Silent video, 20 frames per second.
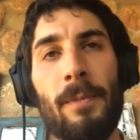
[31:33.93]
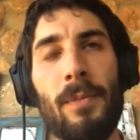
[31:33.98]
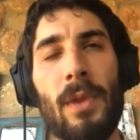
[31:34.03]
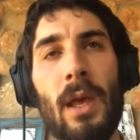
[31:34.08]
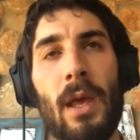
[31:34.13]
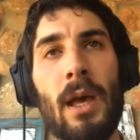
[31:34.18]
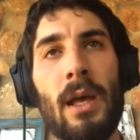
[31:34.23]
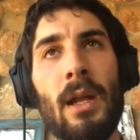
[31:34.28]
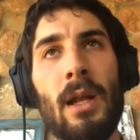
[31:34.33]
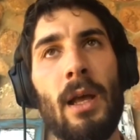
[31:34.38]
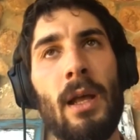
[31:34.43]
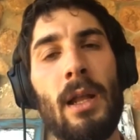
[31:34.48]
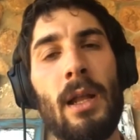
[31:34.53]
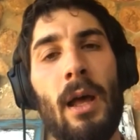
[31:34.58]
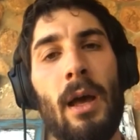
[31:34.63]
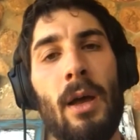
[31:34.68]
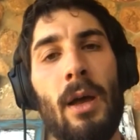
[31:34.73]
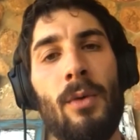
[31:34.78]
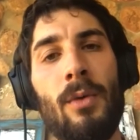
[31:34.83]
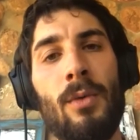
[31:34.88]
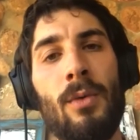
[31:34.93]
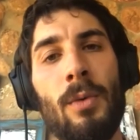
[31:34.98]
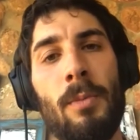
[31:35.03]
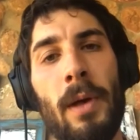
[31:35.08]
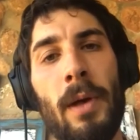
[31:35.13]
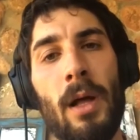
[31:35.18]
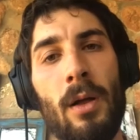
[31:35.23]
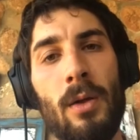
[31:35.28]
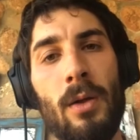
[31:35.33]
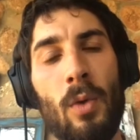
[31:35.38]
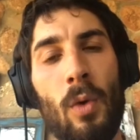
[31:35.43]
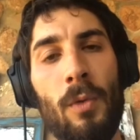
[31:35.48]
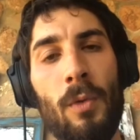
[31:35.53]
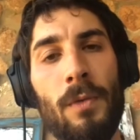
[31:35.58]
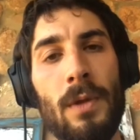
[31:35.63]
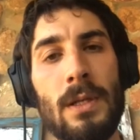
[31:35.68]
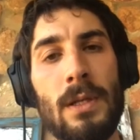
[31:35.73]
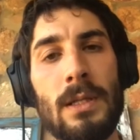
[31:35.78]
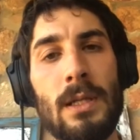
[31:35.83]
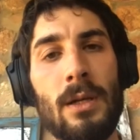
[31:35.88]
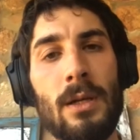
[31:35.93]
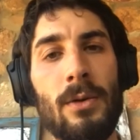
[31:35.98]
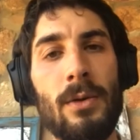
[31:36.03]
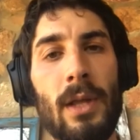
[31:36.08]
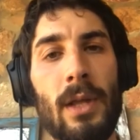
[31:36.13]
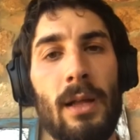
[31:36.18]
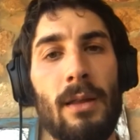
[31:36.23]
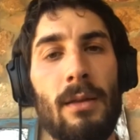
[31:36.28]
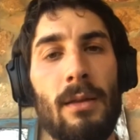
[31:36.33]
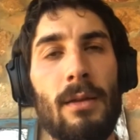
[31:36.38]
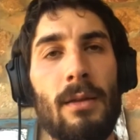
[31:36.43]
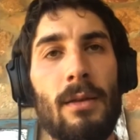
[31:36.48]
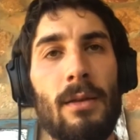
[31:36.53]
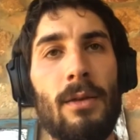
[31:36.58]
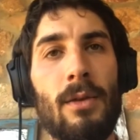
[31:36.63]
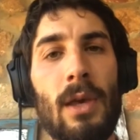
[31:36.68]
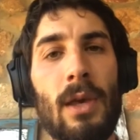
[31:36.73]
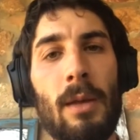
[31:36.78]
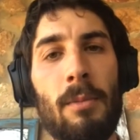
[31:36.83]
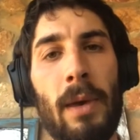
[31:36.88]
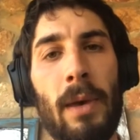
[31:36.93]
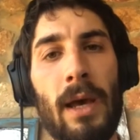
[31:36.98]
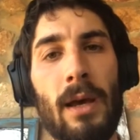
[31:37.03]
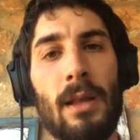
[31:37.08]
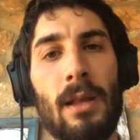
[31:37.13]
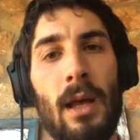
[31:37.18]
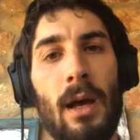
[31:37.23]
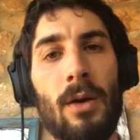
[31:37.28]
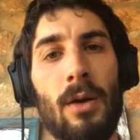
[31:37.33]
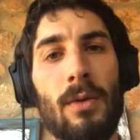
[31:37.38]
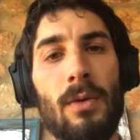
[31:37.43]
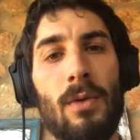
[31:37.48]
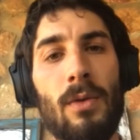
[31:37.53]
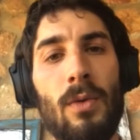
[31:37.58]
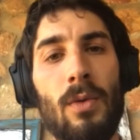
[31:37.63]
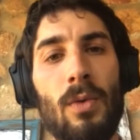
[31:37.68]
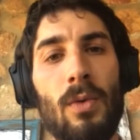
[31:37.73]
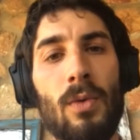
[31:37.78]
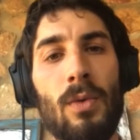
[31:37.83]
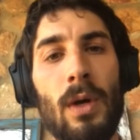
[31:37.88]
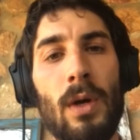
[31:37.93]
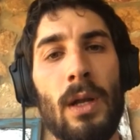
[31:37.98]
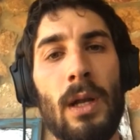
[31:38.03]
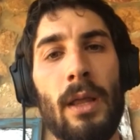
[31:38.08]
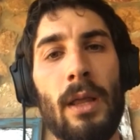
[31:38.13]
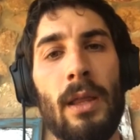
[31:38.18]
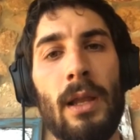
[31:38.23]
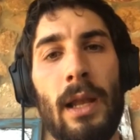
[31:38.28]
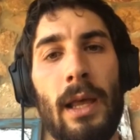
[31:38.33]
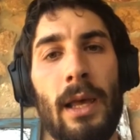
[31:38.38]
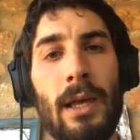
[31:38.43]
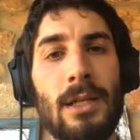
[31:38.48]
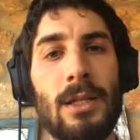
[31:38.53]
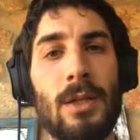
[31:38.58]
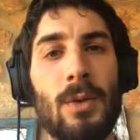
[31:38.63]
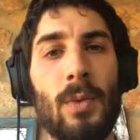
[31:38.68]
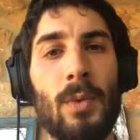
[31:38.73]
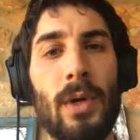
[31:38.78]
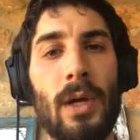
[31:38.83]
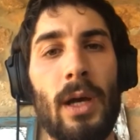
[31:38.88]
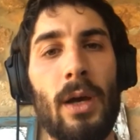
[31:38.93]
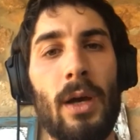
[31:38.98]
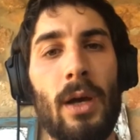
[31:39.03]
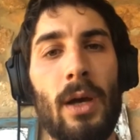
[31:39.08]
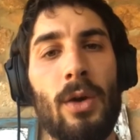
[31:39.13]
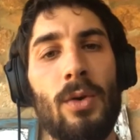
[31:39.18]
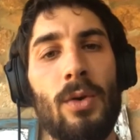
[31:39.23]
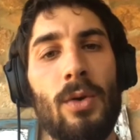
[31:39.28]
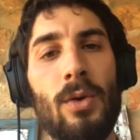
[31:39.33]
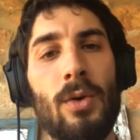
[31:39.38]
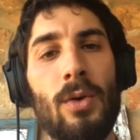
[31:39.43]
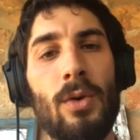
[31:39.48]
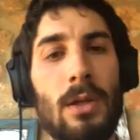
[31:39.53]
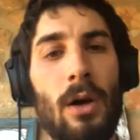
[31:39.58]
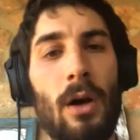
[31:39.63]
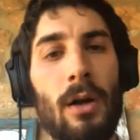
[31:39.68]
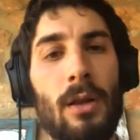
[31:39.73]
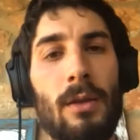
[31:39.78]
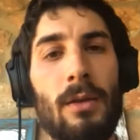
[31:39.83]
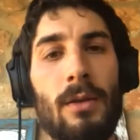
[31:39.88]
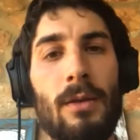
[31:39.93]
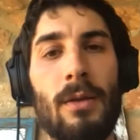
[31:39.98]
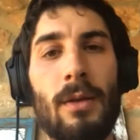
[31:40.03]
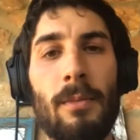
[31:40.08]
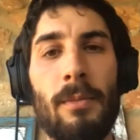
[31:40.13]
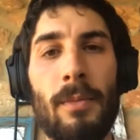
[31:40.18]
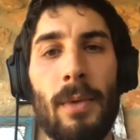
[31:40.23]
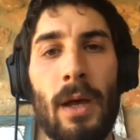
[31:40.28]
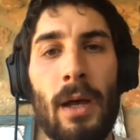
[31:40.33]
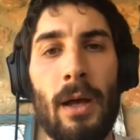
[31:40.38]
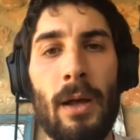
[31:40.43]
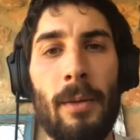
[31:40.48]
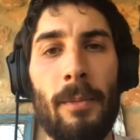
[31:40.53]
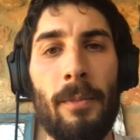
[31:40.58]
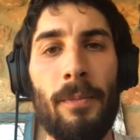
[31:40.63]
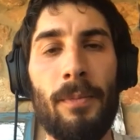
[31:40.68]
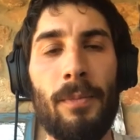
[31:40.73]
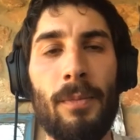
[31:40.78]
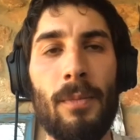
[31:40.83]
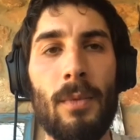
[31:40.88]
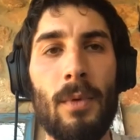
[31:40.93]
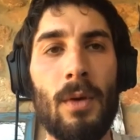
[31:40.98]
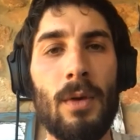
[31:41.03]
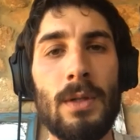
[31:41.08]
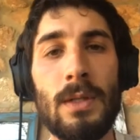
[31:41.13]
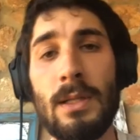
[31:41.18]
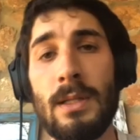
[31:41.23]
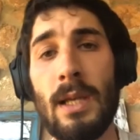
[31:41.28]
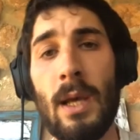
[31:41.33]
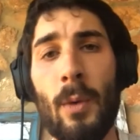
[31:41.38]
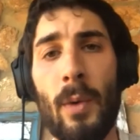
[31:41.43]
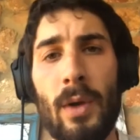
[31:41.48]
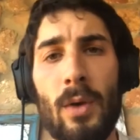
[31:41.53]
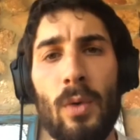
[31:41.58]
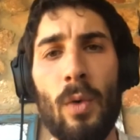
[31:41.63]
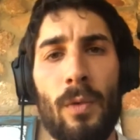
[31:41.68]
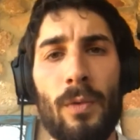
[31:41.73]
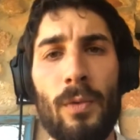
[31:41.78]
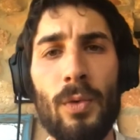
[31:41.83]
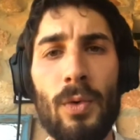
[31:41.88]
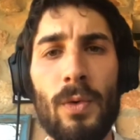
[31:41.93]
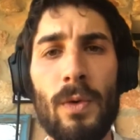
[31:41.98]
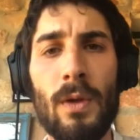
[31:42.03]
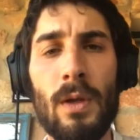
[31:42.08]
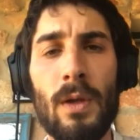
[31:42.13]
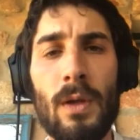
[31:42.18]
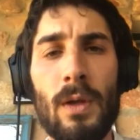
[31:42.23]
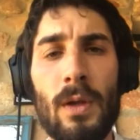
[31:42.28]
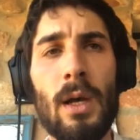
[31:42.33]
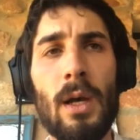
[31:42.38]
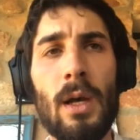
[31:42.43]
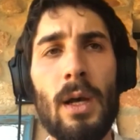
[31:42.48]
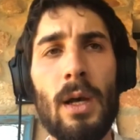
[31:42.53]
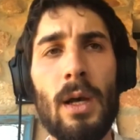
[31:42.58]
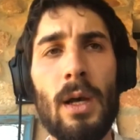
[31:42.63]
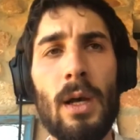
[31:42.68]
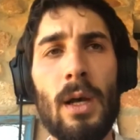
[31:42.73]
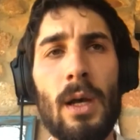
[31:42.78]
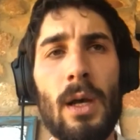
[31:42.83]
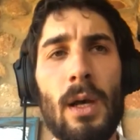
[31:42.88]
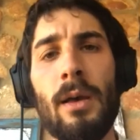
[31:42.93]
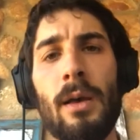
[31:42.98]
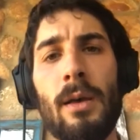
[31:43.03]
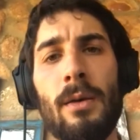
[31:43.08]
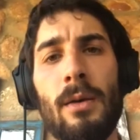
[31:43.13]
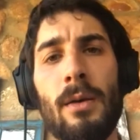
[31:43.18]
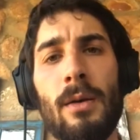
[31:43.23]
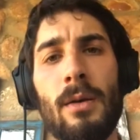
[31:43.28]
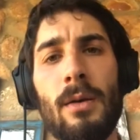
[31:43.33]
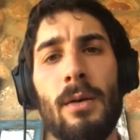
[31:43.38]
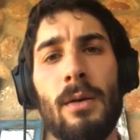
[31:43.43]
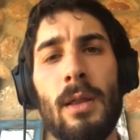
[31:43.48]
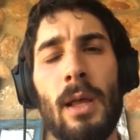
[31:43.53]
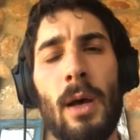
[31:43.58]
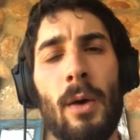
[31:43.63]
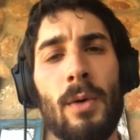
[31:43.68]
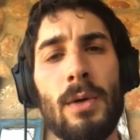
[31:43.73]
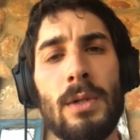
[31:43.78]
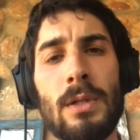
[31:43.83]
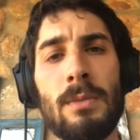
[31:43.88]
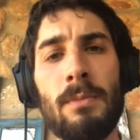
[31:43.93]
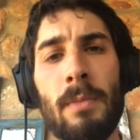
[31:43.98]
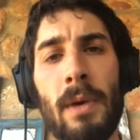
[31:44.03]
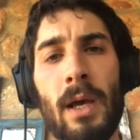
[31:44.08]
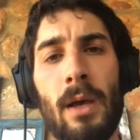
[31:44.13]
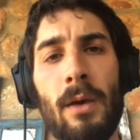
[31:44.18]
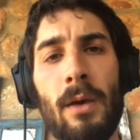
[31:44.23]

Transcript: and then I rappelled off the single nut to get back down to another ledge where I could restart, since I went off route. And then that was